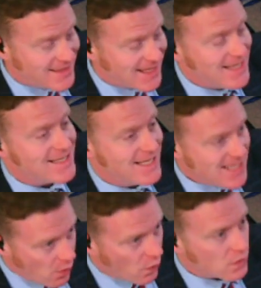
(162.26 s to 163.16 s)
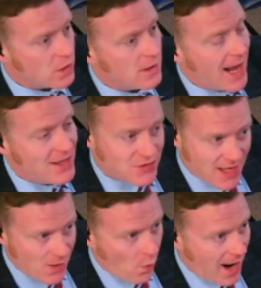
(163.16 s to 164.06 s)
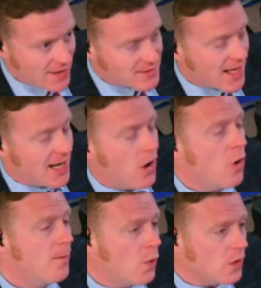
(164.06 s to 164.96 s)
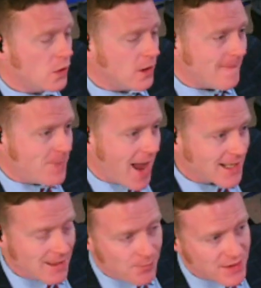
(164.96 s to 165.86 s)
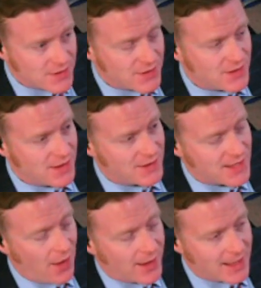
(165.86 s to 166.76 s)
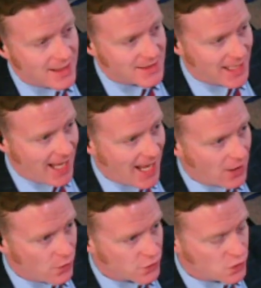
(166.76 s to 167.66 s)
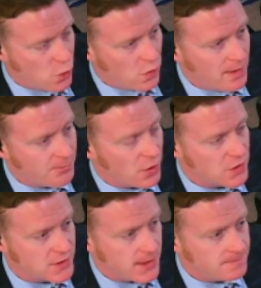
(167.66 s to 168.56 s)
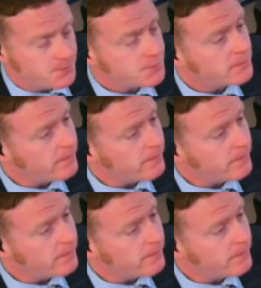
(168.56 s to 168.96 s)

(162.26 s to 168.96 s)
since he ordered a statewide stay-at-home order, impacting businesses, telling kids they can't go to school in person.